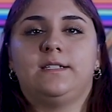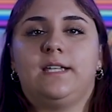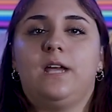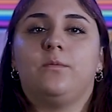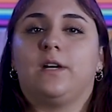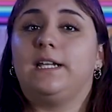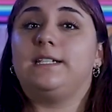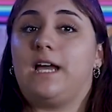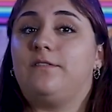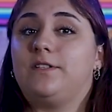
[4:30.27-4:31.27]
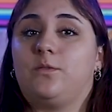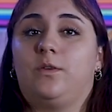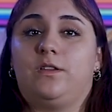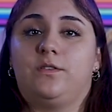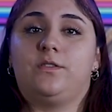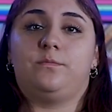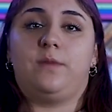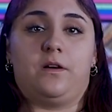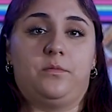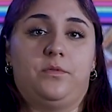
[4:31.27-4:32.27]
Today we're going to dive into one of those
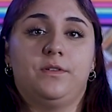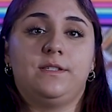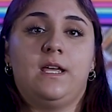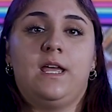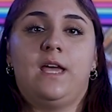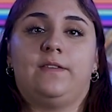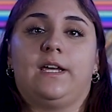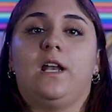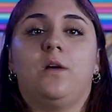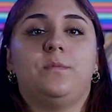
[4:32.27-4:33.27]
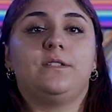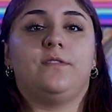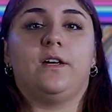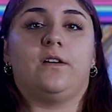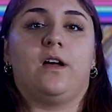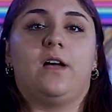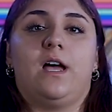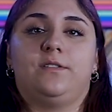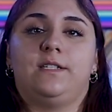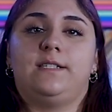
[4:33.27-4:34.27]
parables that can help us figure out
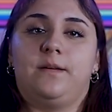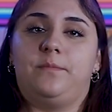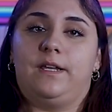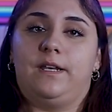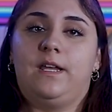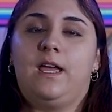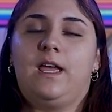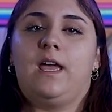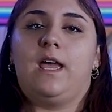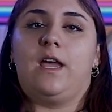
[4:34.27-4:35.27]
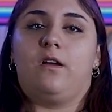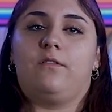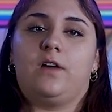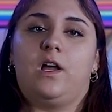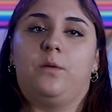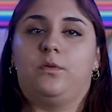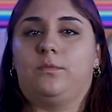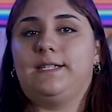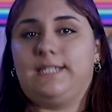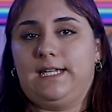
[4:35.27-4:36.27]
how to step in and offer help
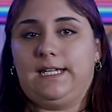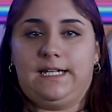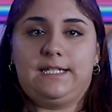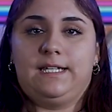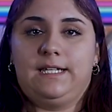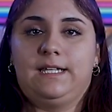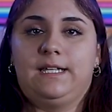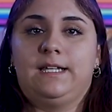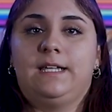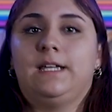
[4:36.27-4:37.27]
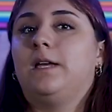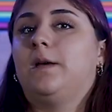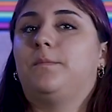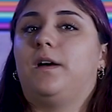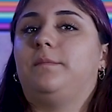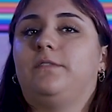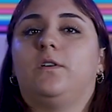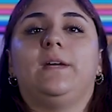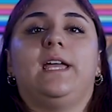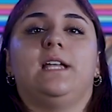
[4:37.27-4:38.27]
when we see a need. But
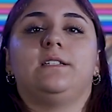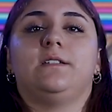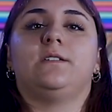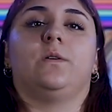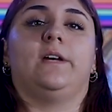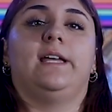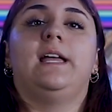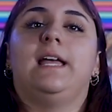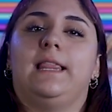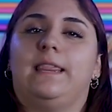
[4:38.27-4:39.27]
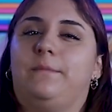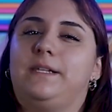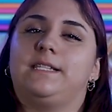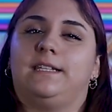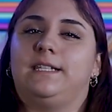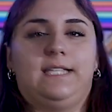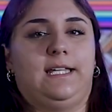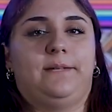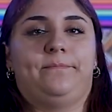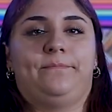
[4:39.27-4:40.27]
before we get into the story, let me set the scene.